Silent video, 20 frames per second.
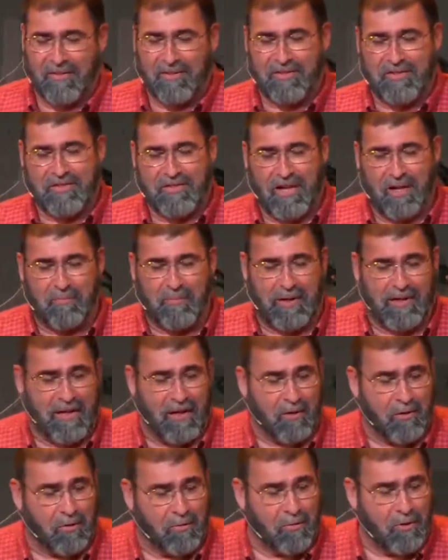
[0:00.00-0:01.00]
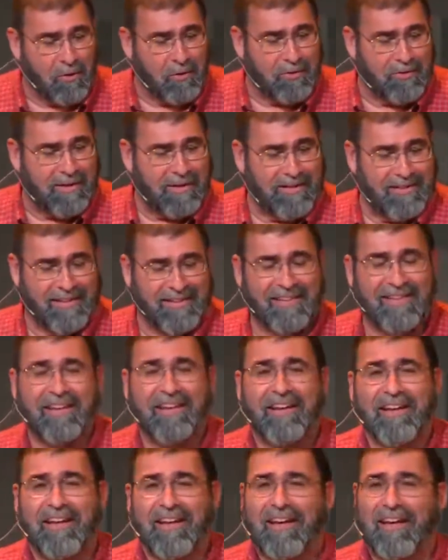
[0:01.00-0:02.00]
set me down a road that
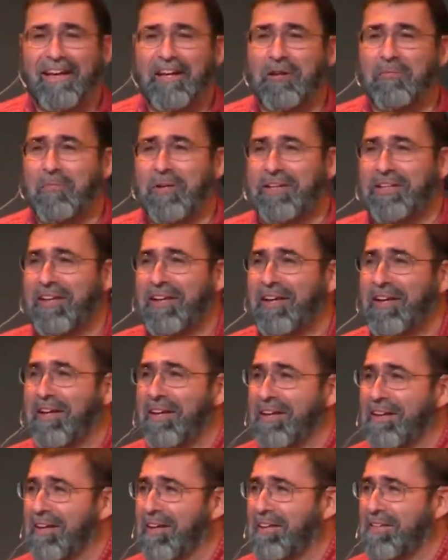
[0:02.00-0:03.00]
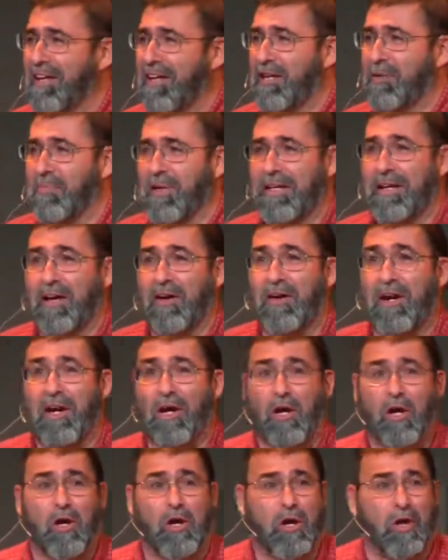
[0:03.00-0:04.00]
ended me taking me down a
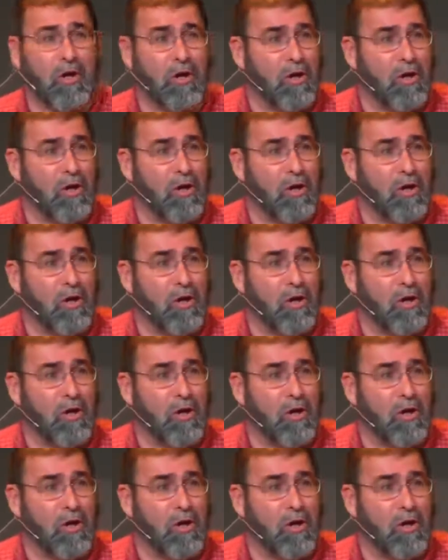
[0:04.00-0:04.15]
long,